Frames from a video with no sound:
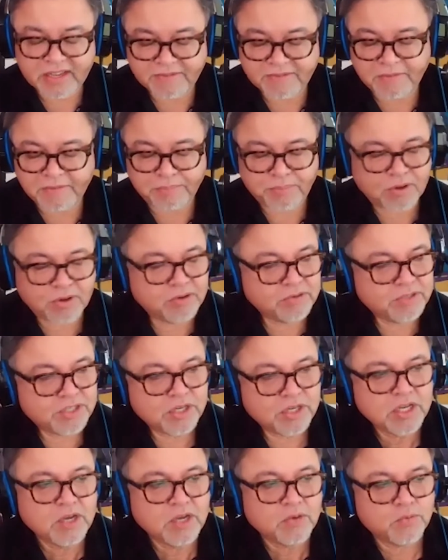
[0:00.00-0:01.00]
approach
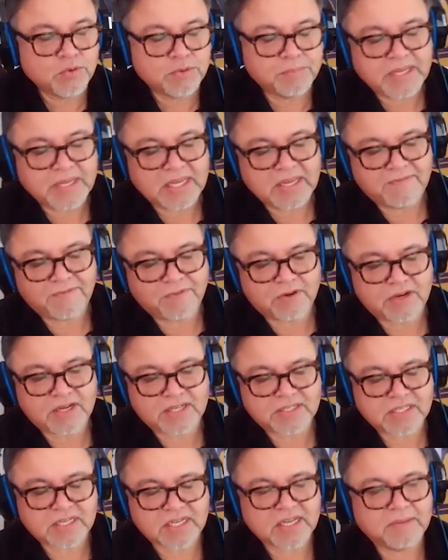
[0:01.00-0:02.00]
would be for
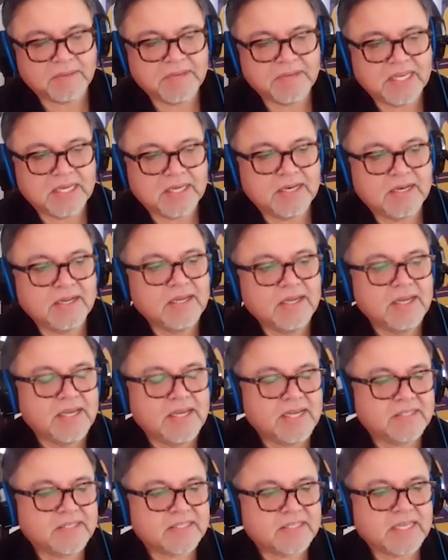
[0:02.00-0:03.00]
us to come in
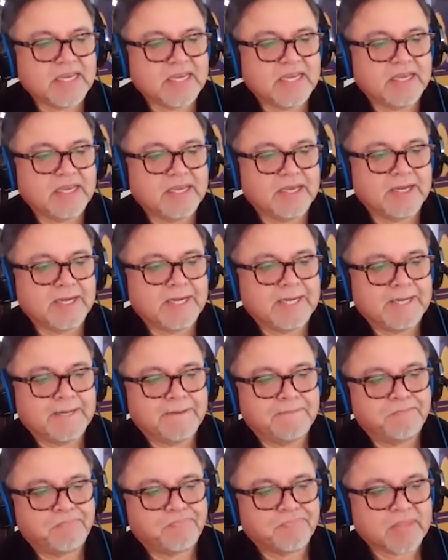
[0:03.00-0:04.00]
and say,
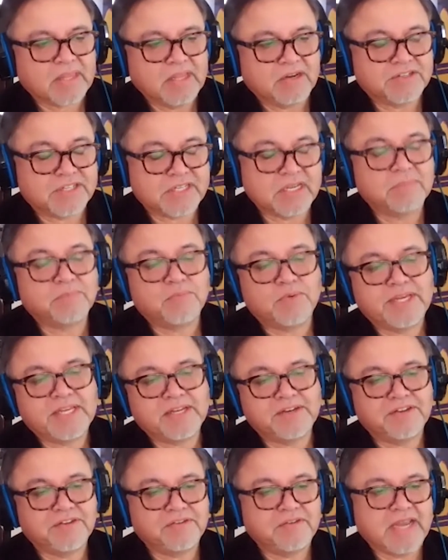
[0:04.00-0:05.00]
there's something we
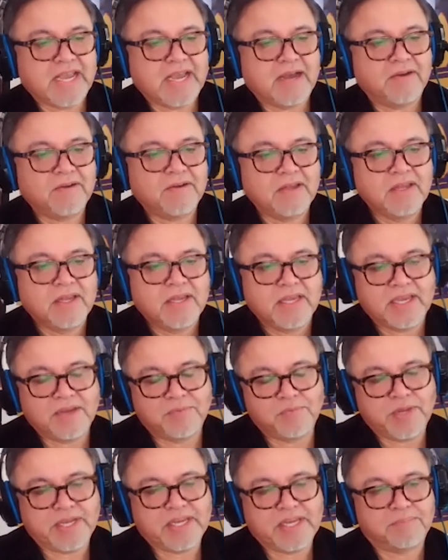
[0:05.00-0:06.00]
can do now,
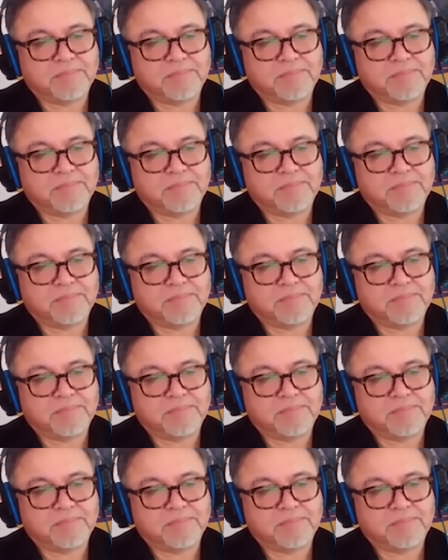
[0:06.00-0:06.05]
and we can